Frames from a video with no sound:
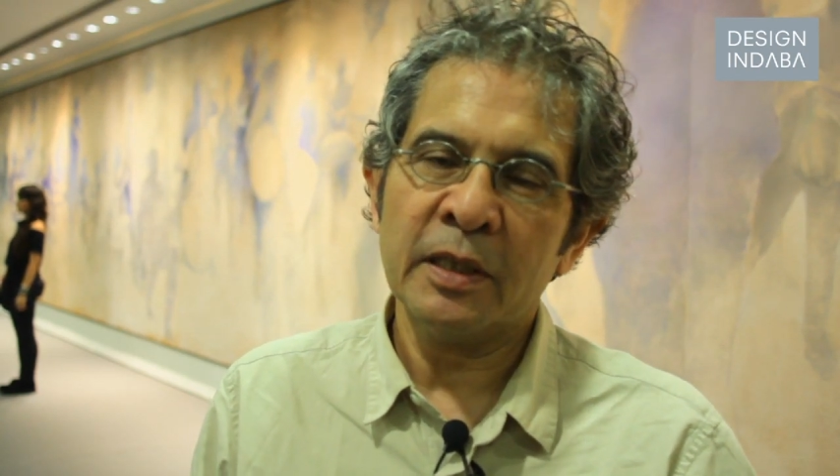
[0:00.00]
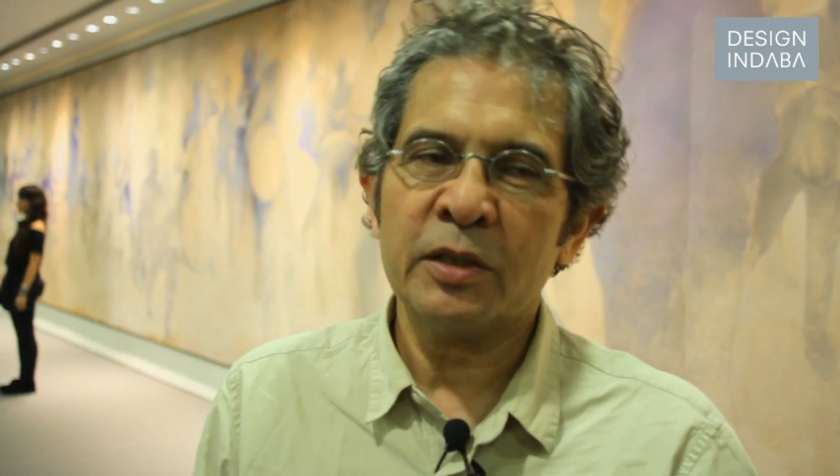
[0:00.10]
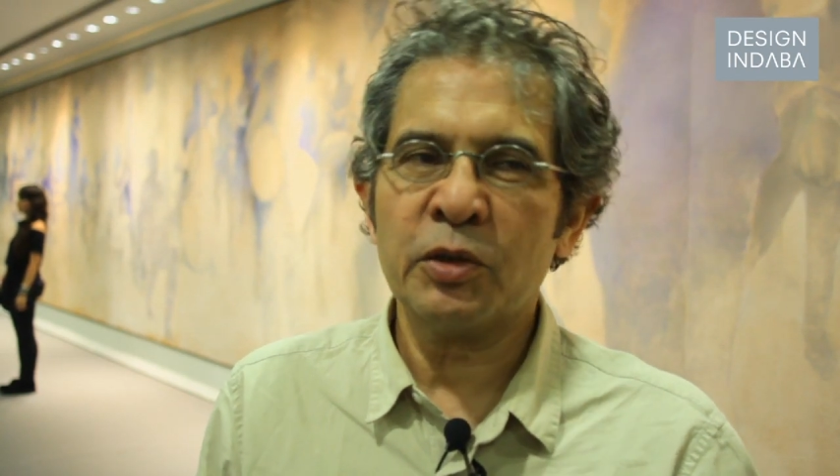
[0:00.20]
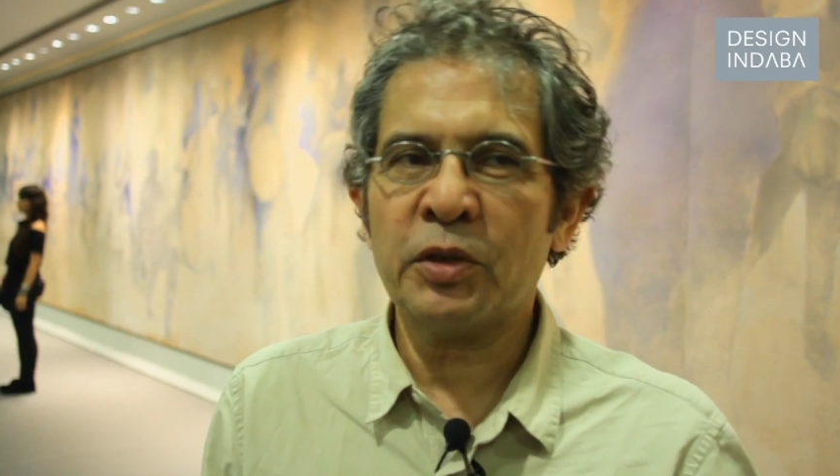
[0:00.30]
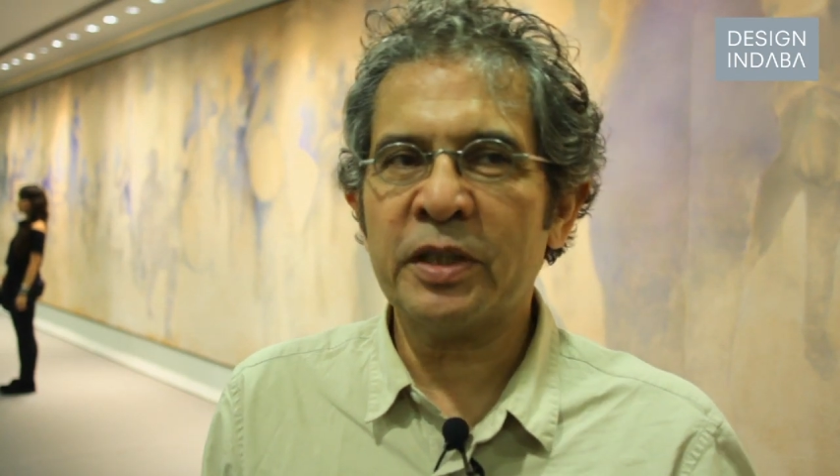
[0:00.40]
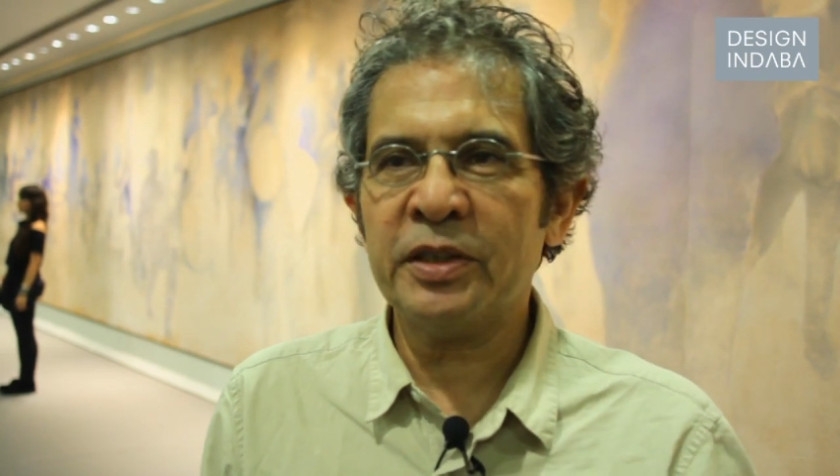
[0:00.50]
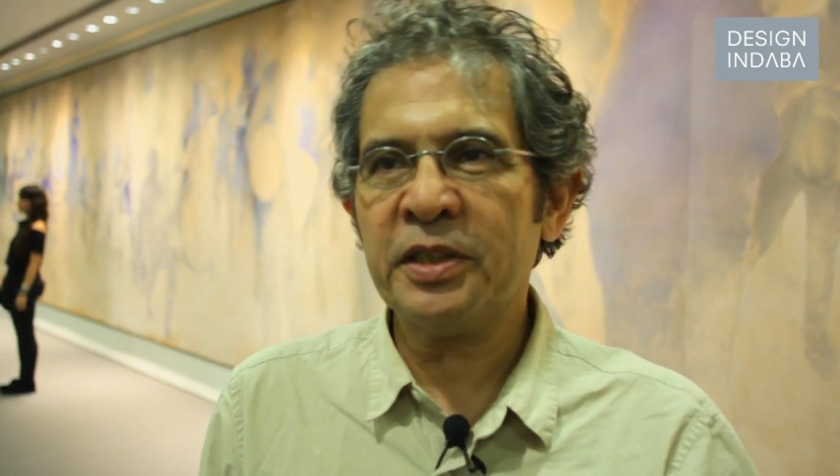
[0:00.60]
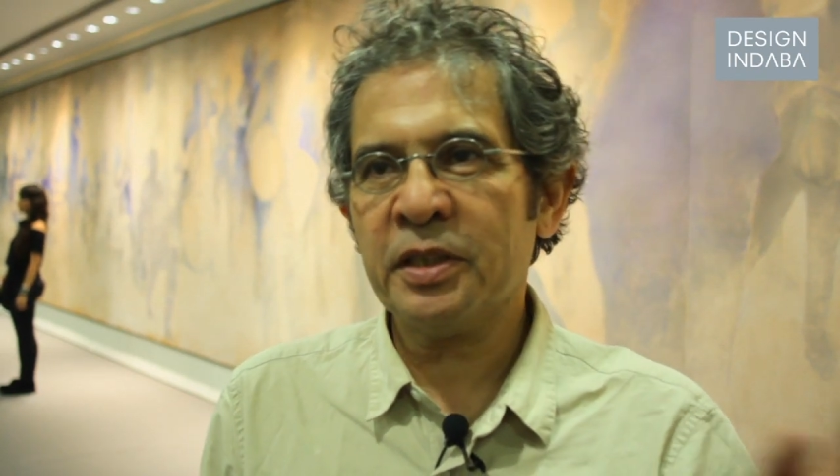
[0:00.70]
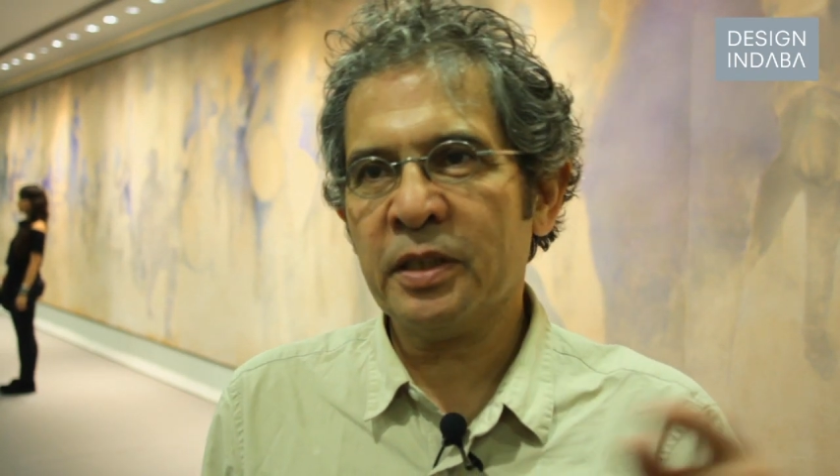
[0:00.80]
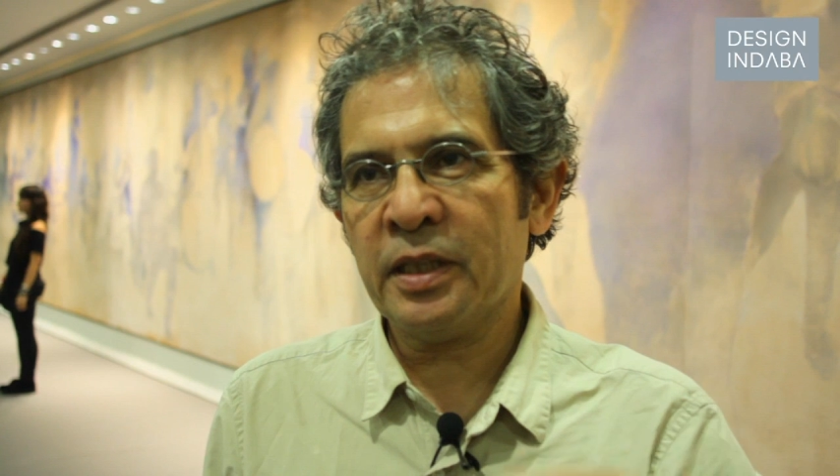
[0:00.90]
So there
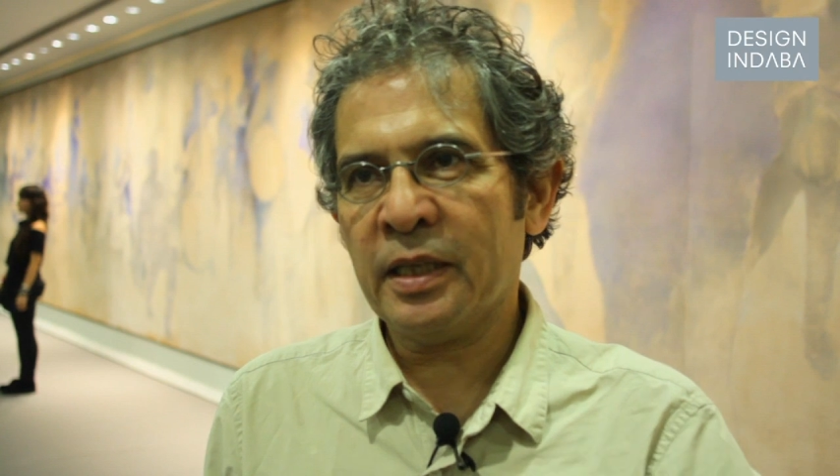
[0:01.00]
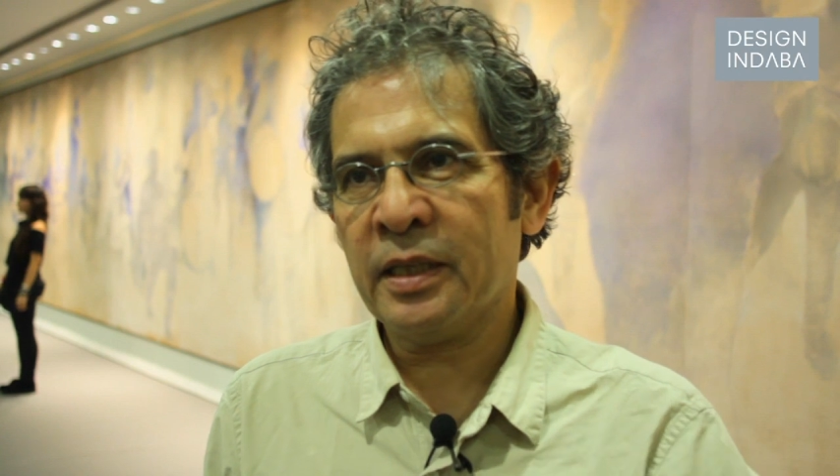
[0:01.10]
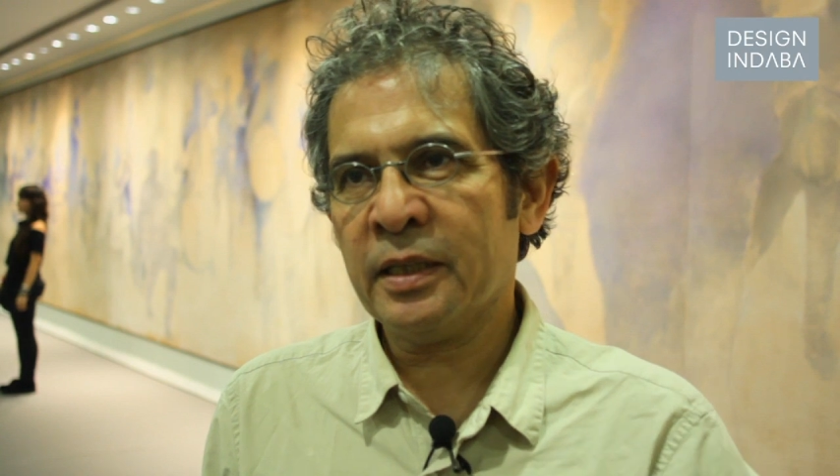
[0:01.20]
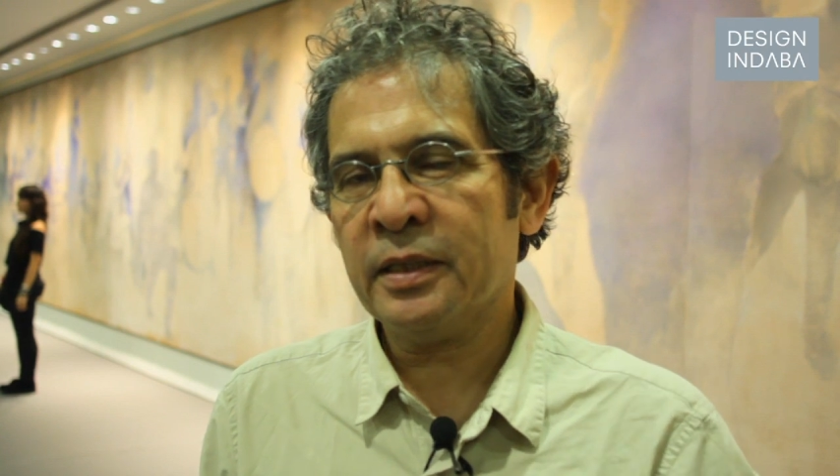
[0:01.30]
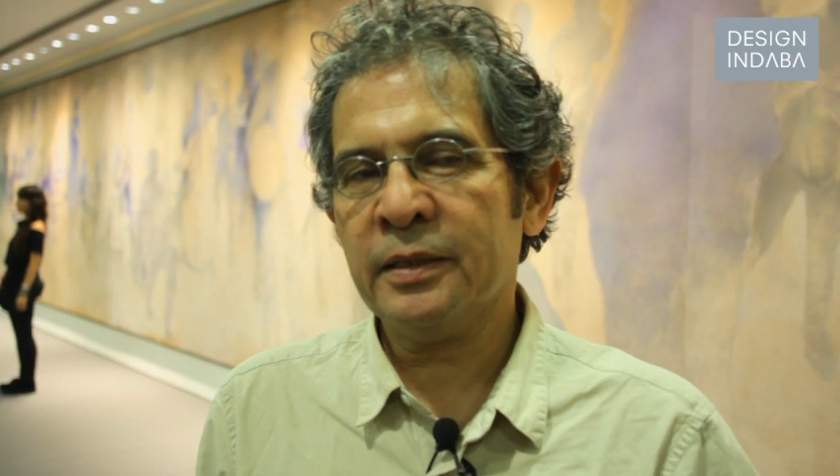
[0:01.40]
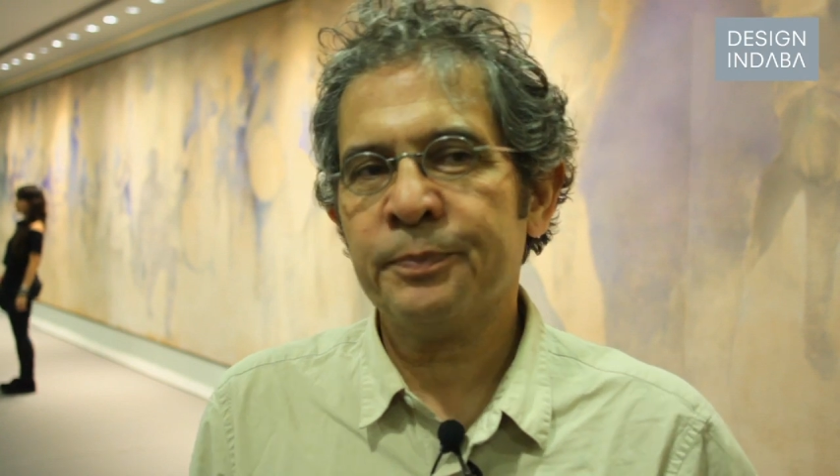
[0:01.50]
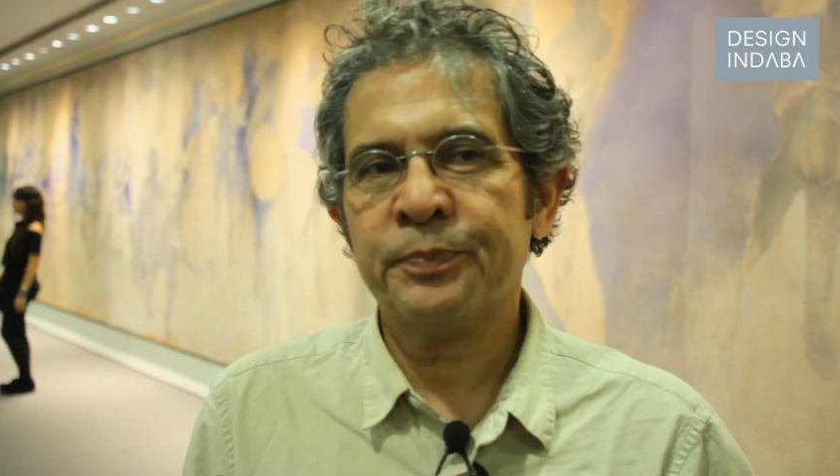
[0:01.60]
is a line